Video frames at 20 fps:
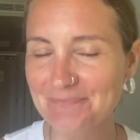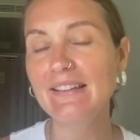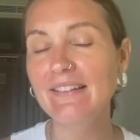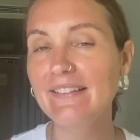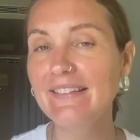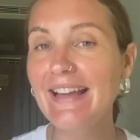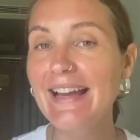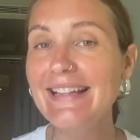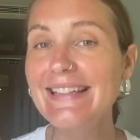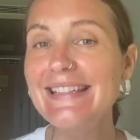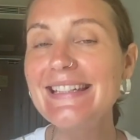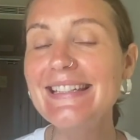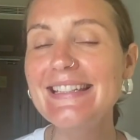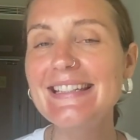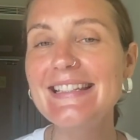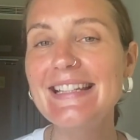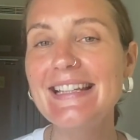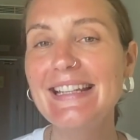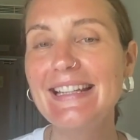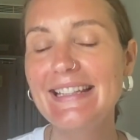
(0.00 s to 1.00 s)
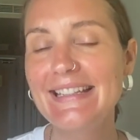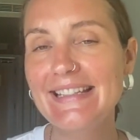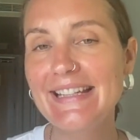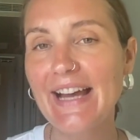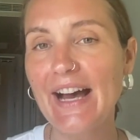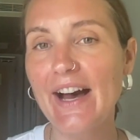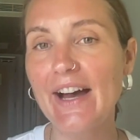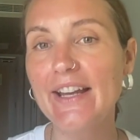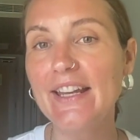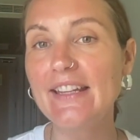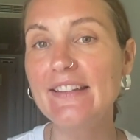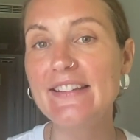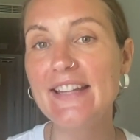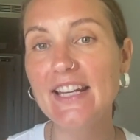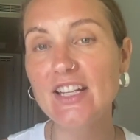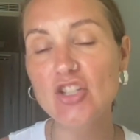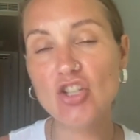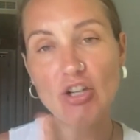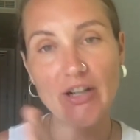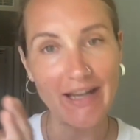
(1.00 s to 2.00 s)
That is the
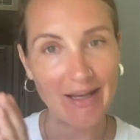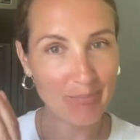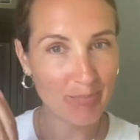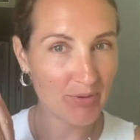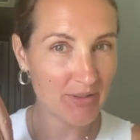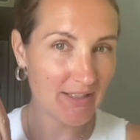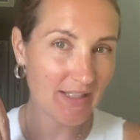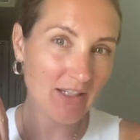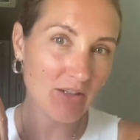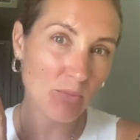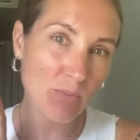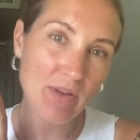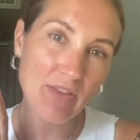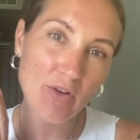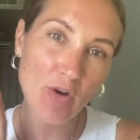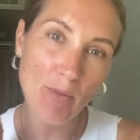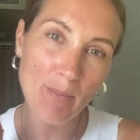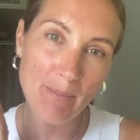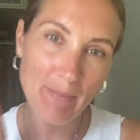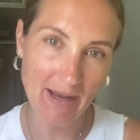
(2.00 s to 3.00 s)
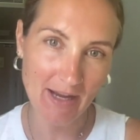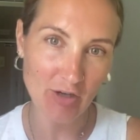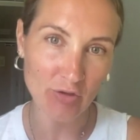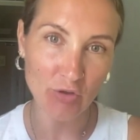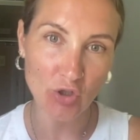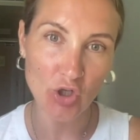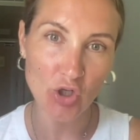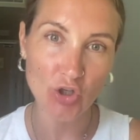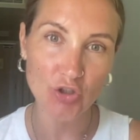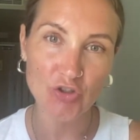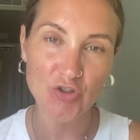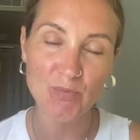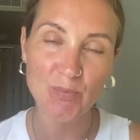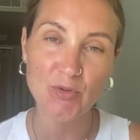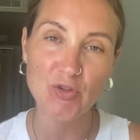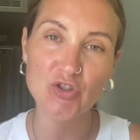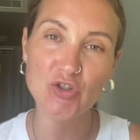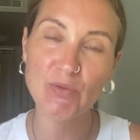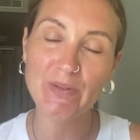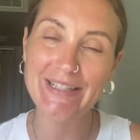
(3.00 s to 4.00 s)
architecture happening with our
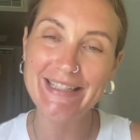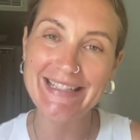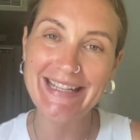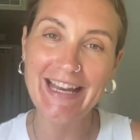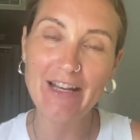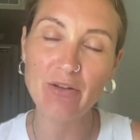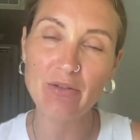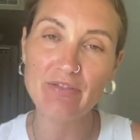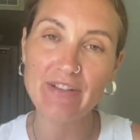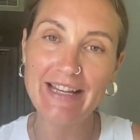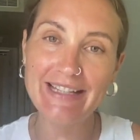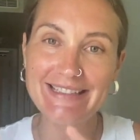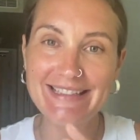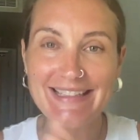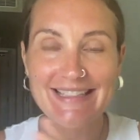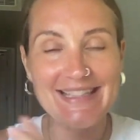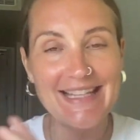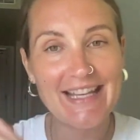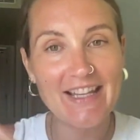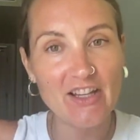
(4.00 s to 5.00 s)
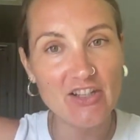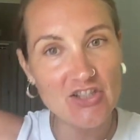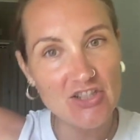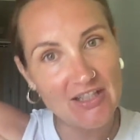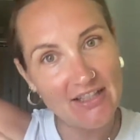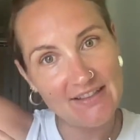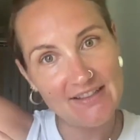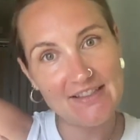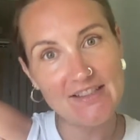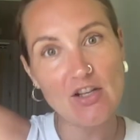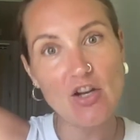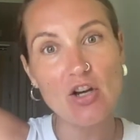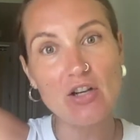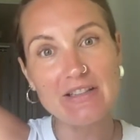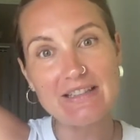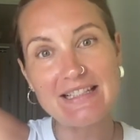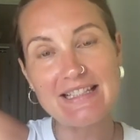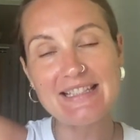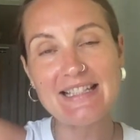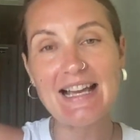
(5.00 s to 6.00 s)
macrocosm. So it's kind of like this energy that is
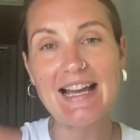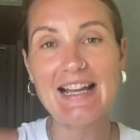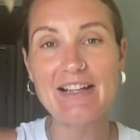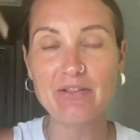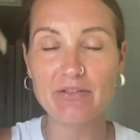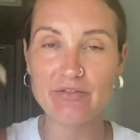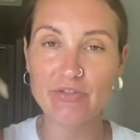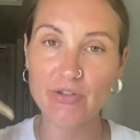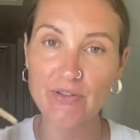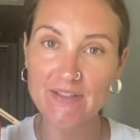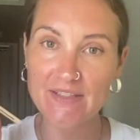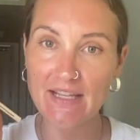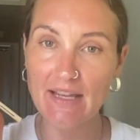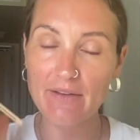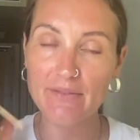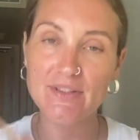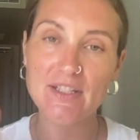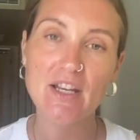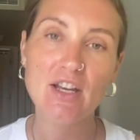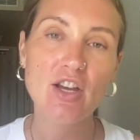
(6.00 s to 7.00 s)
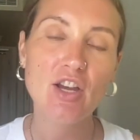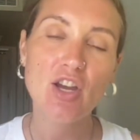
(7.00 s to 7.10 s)
outside of ourselves.